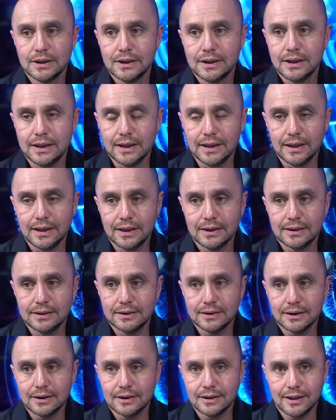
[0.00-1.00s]
and
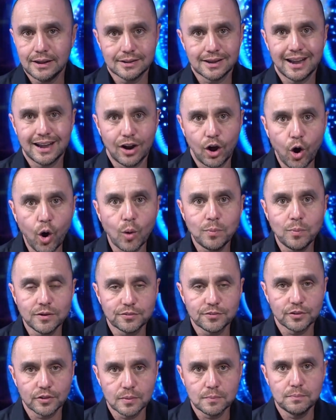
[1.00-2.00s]
uh, and kind of hoping
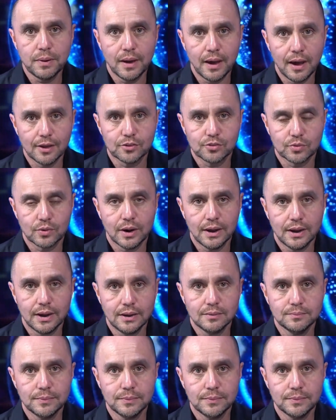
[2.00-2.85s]
for the best, right?